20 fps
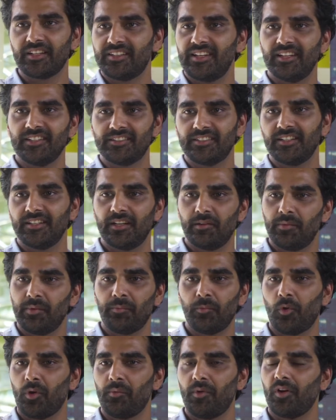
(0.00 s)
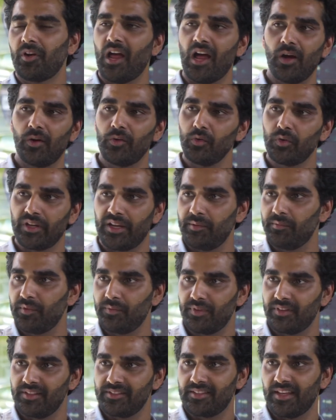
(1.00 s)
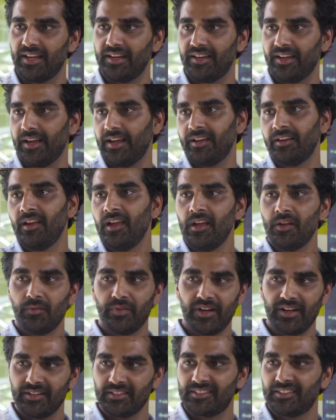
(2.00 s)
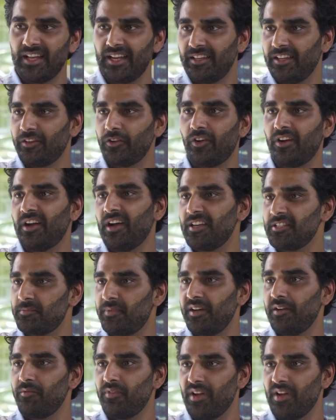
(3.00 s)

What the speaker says: tell us a little bit more about how you came up with this idea. And we understand that you're a husband and